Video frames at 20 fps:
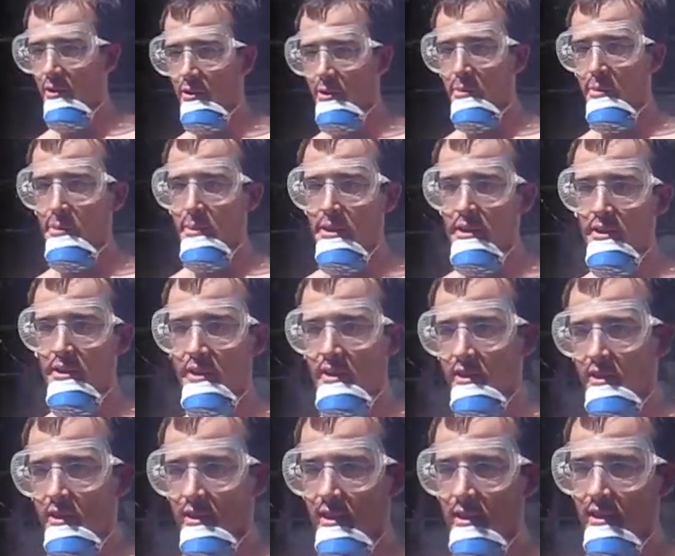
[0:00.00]
horrible burns
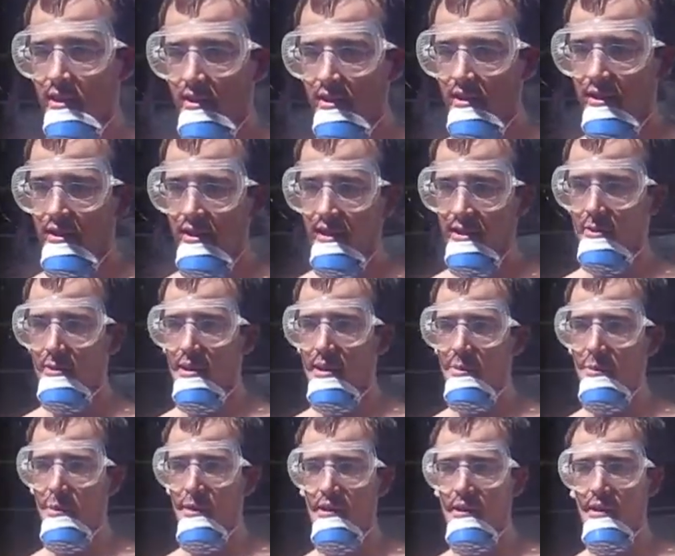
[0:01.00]
to skin. That's why
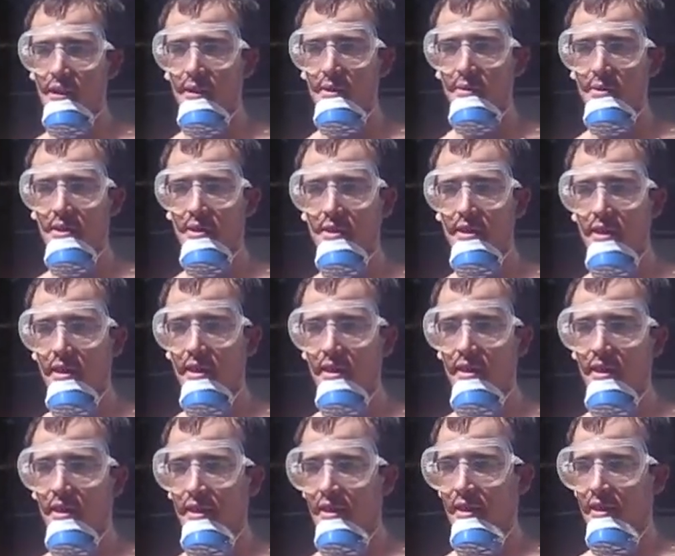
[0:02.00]
I'm wearing gloves
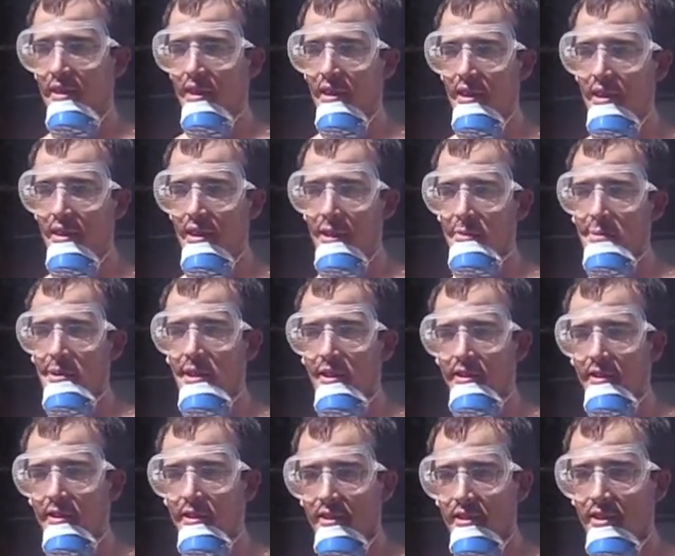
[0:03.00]
and eye
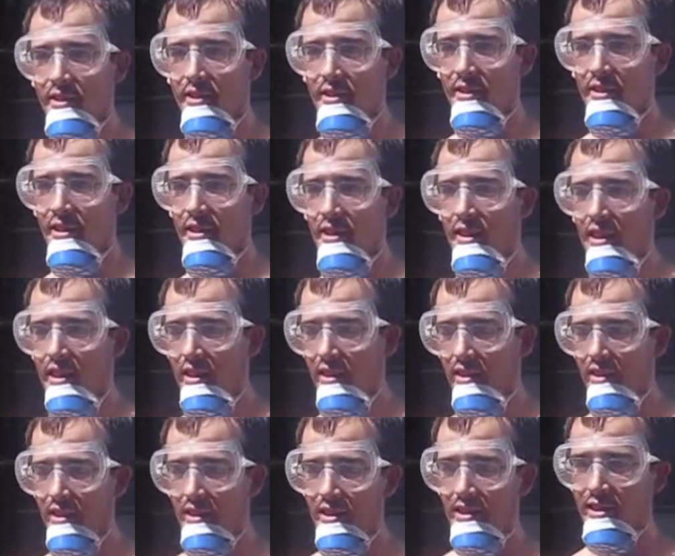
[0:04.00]
protection
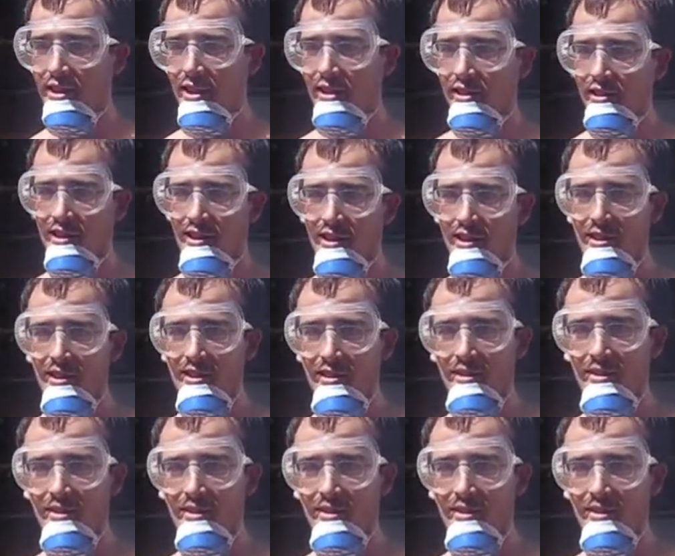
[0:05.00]
and a chin guard.